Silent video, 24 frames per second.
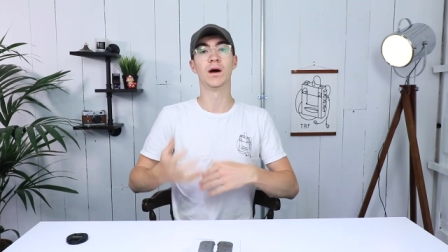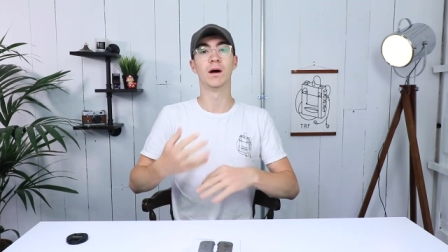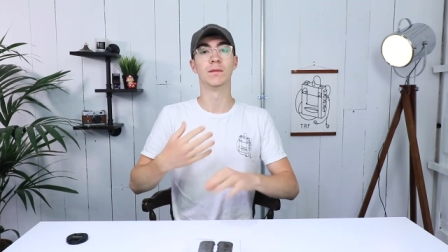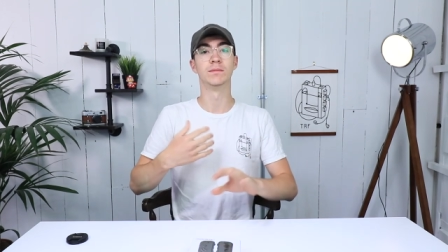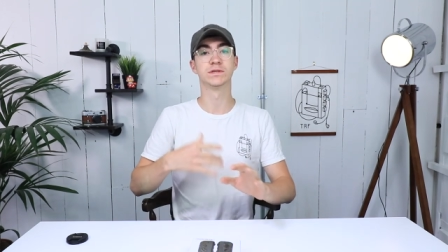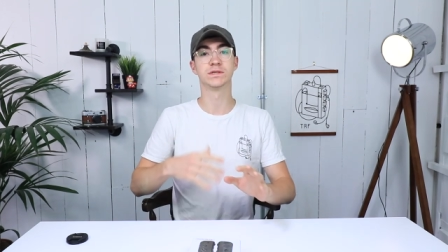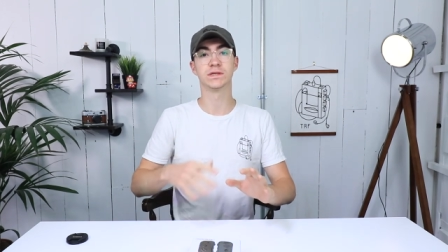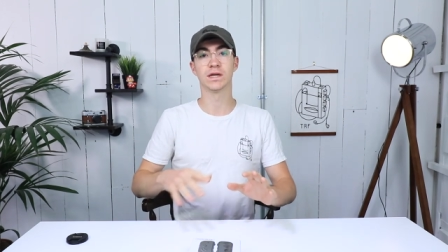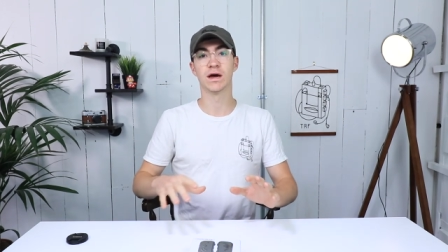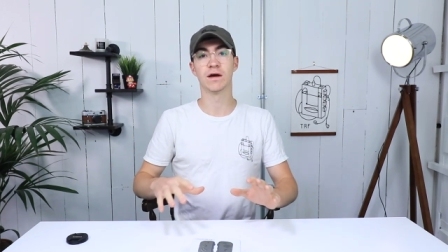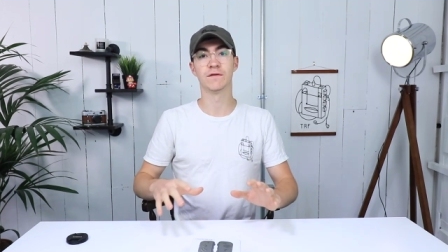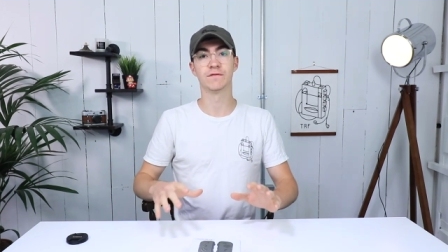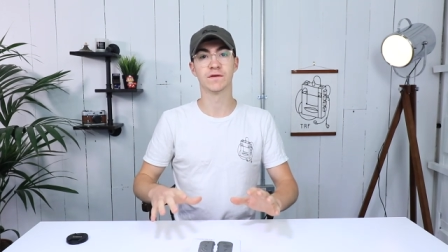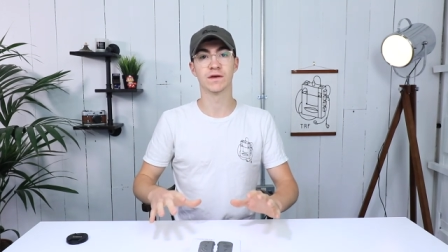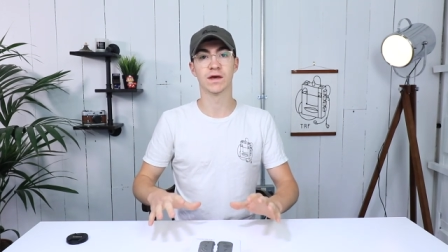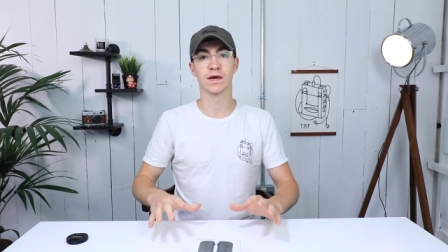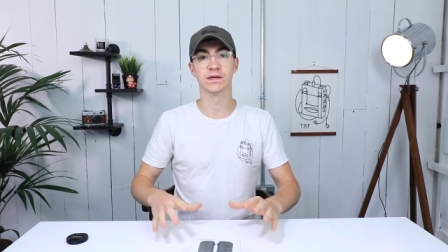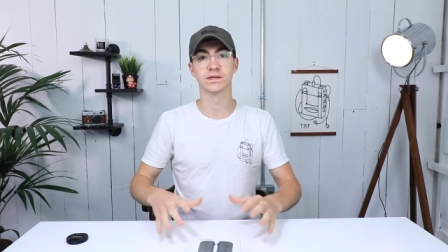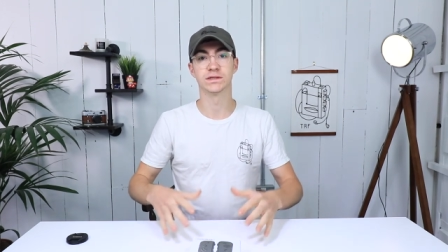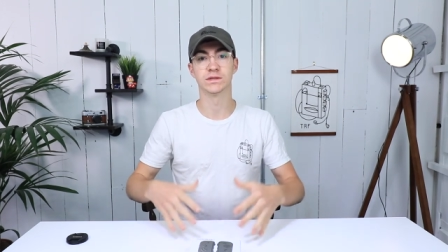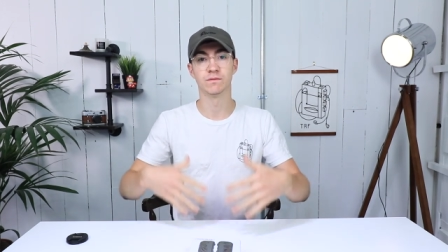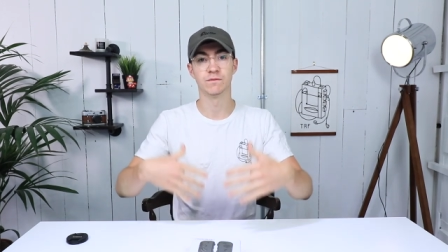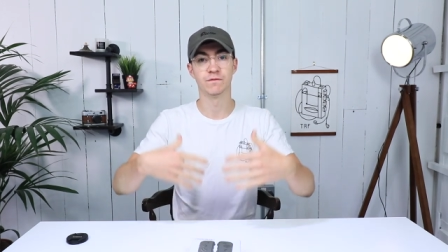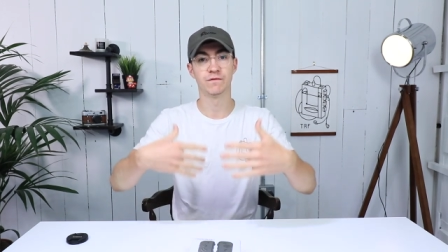I'm just gonna have to
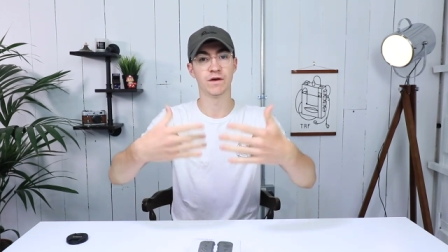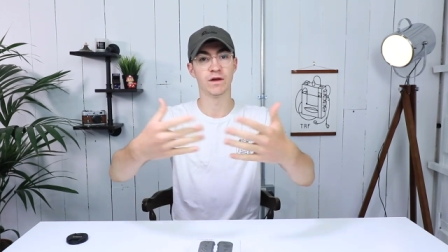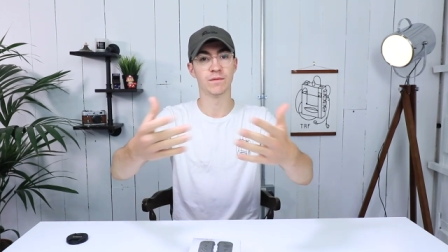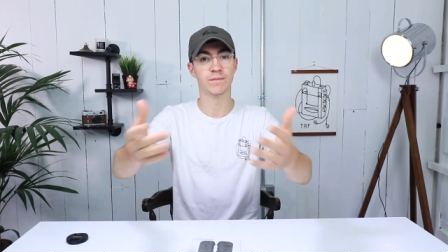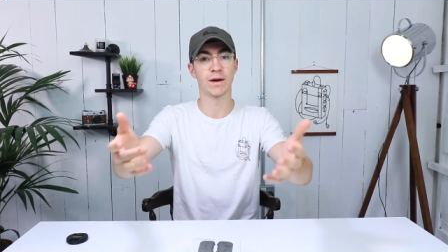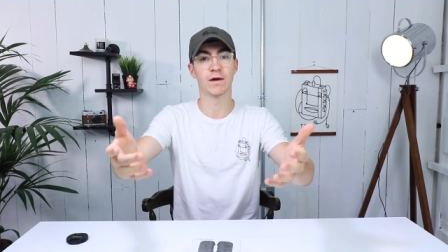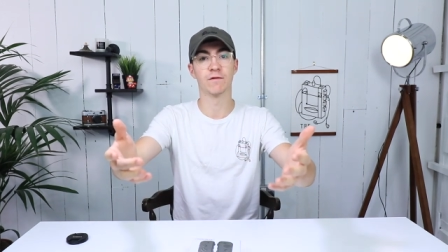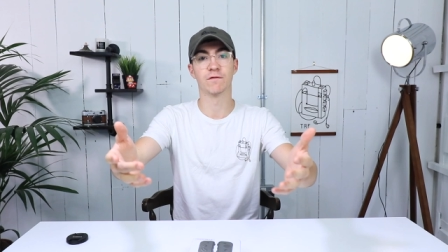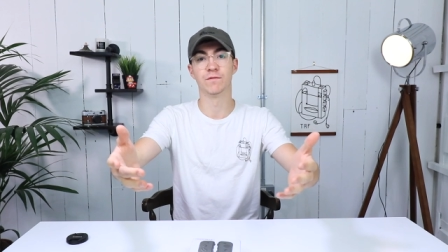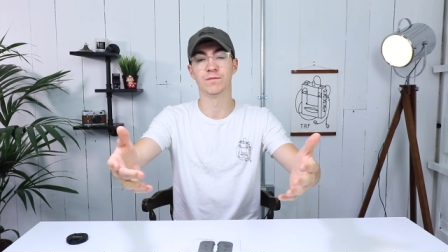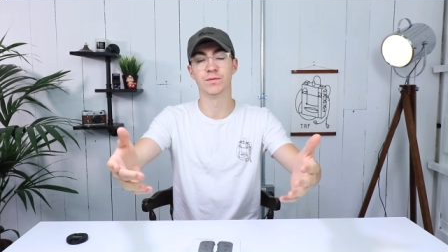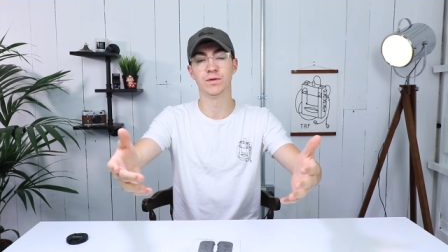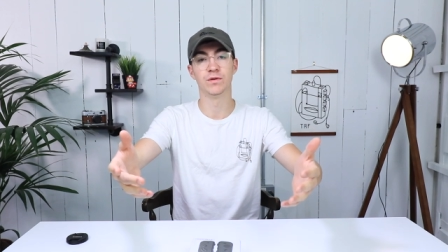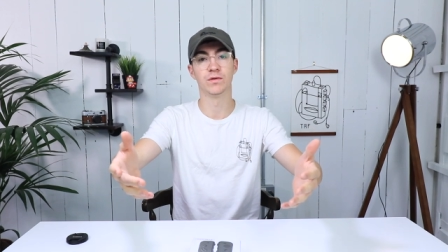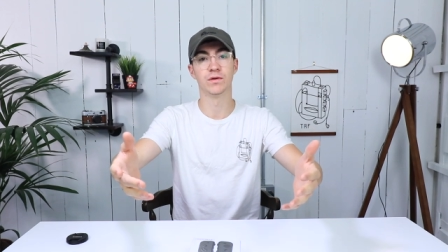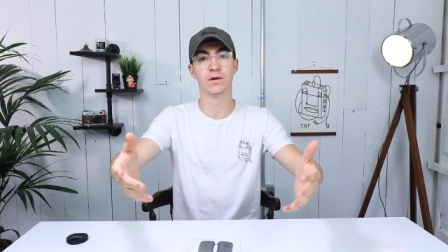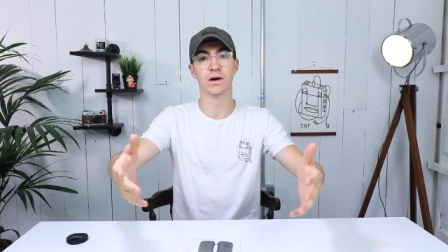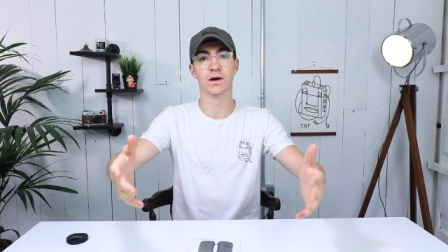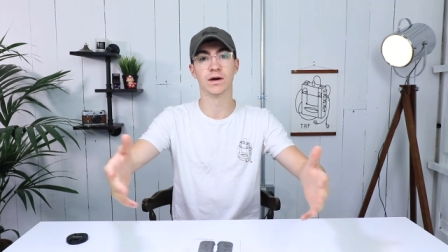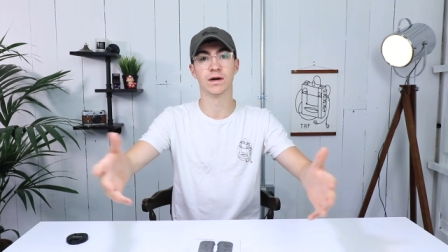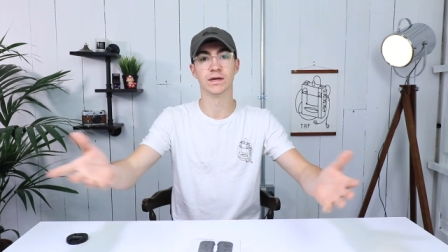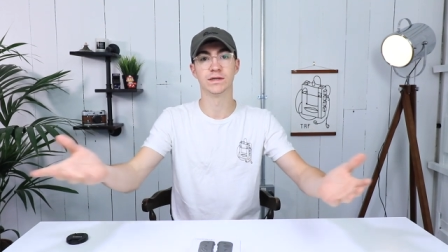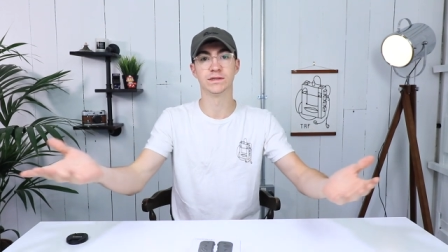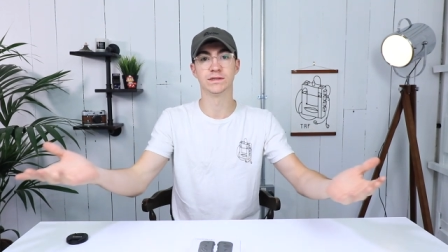get some feedback from you
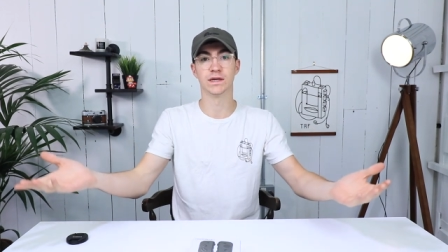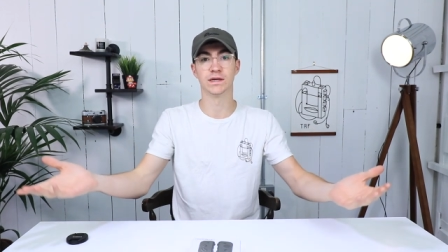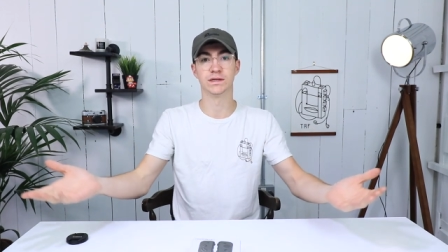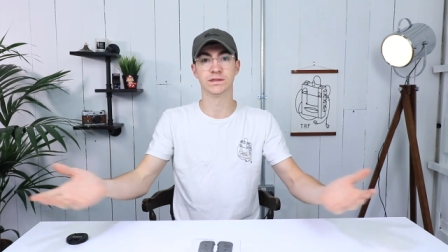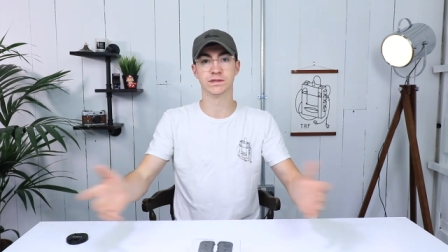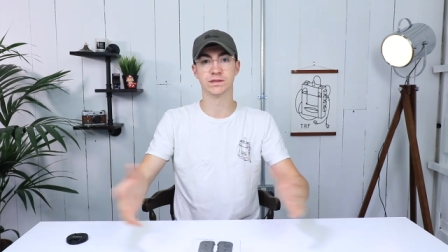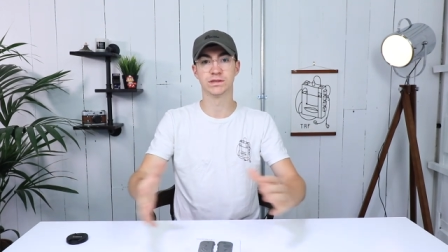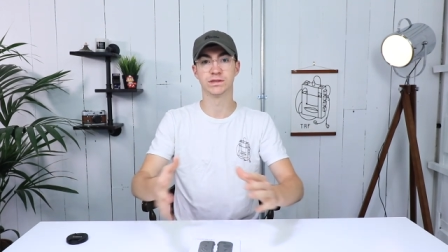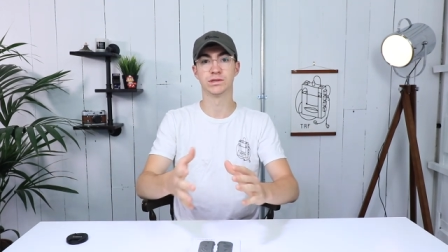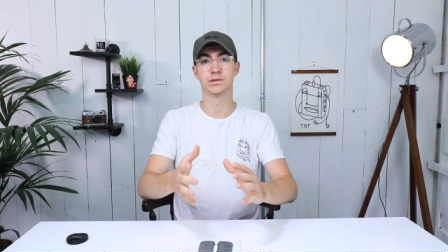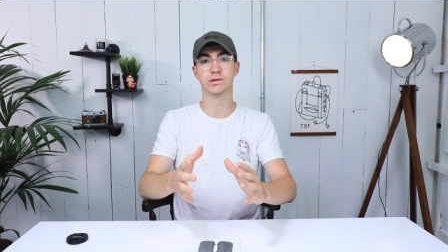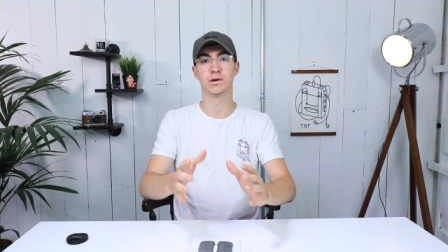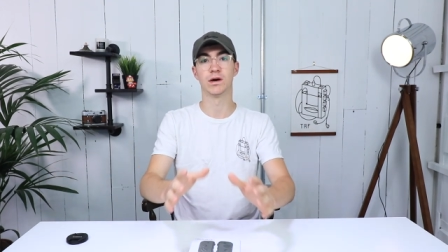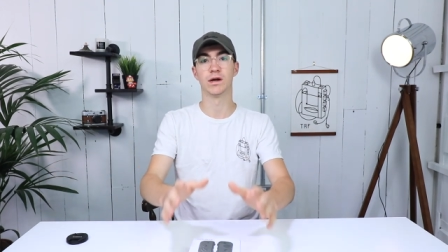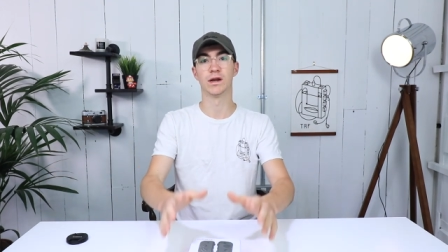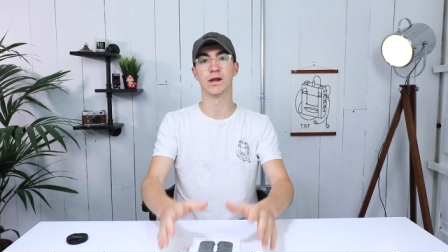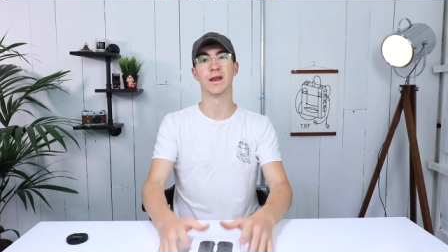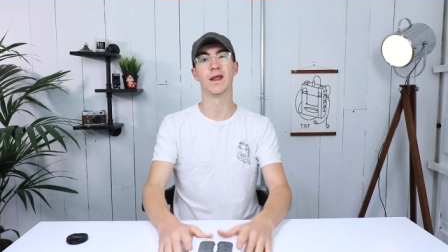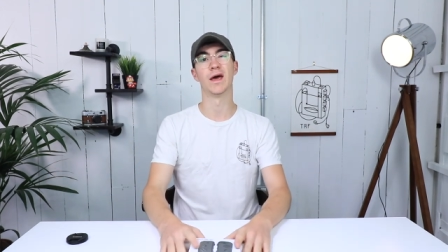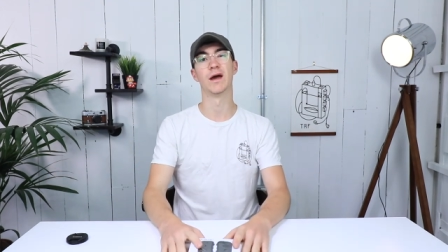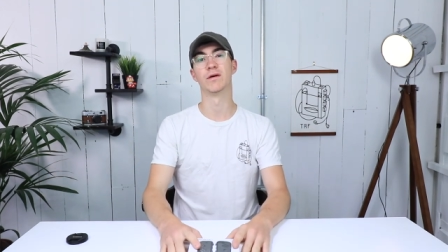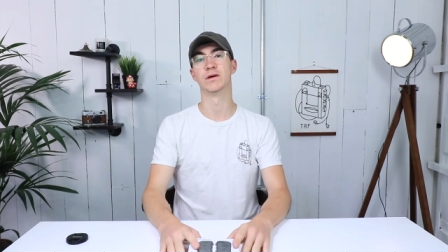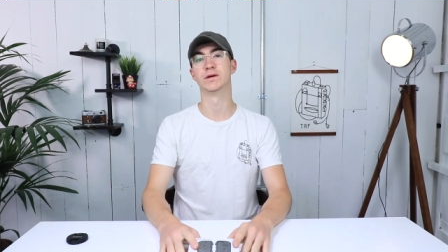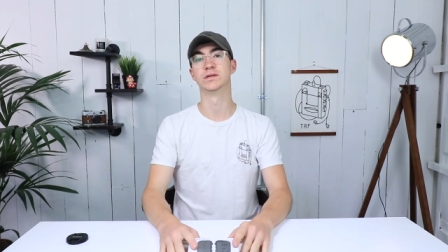guys and just trial
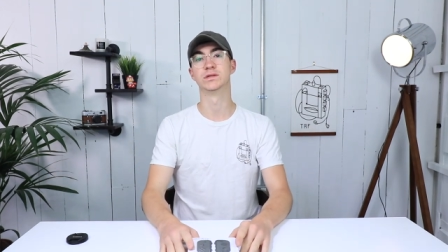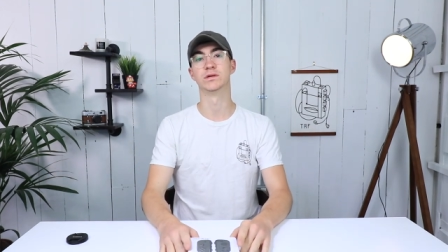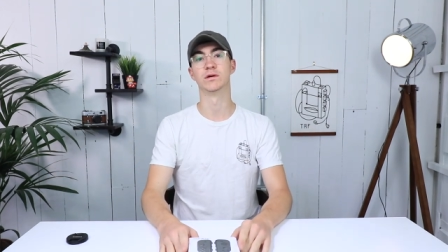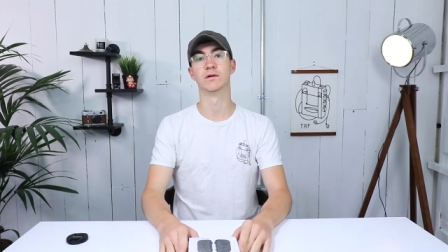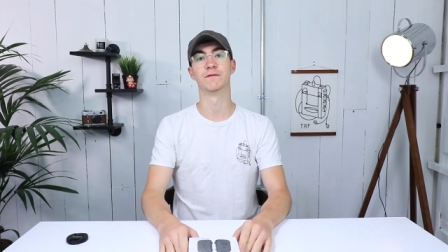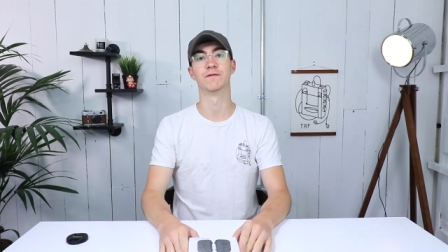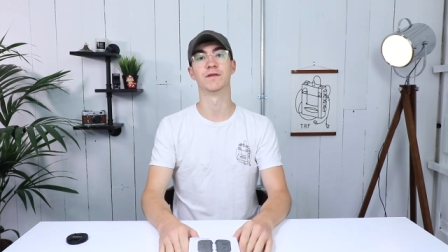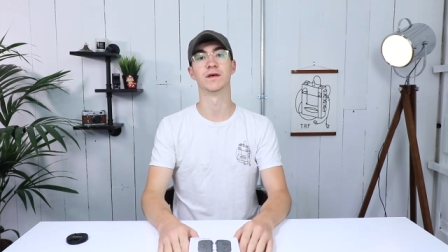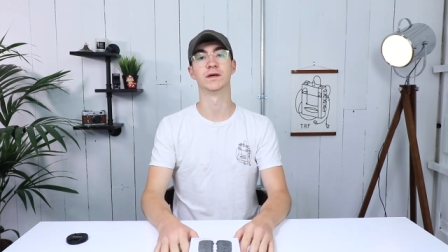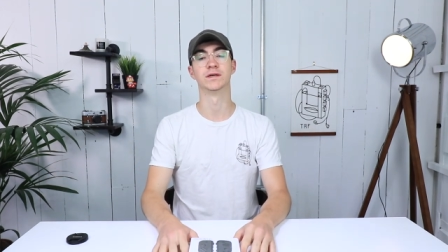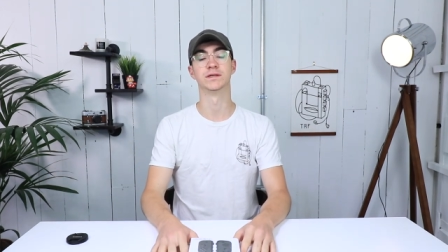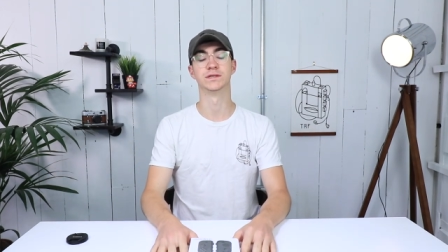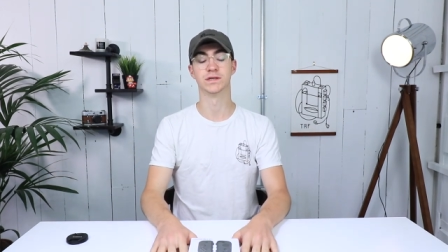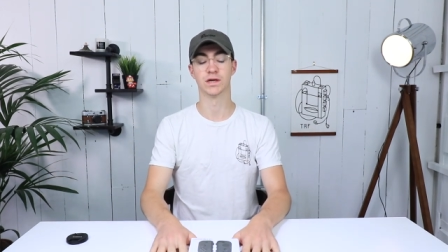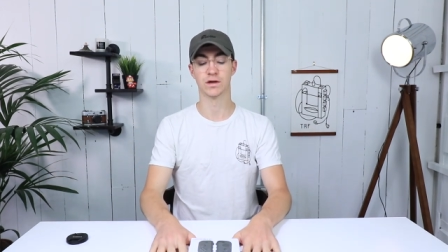and error sort of thing.